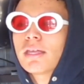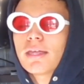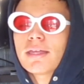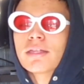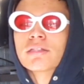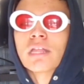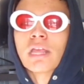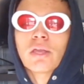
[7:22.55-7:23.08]

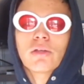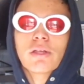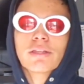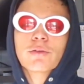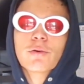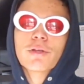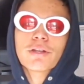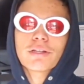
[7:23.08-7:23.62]
and like, yo, let's
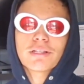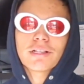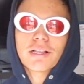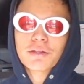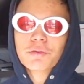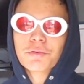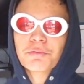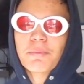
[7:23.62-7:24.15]
go
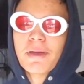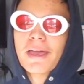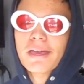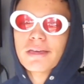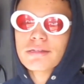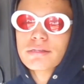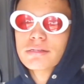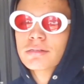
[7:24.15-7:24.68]
to
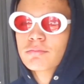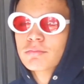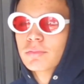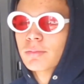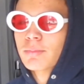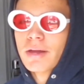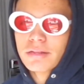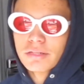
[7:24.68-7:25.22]
Mass,
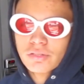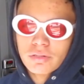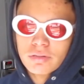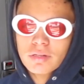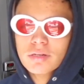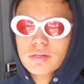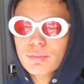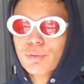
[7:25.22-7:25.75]

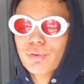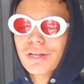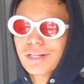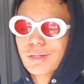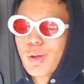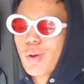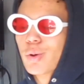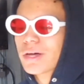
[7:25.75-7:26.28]
Massachusetts, bro. Like,
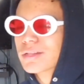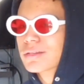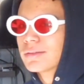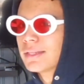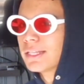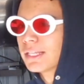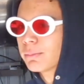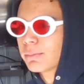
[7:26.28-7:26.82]
no, that's
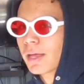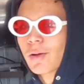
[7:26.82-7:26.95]
deep.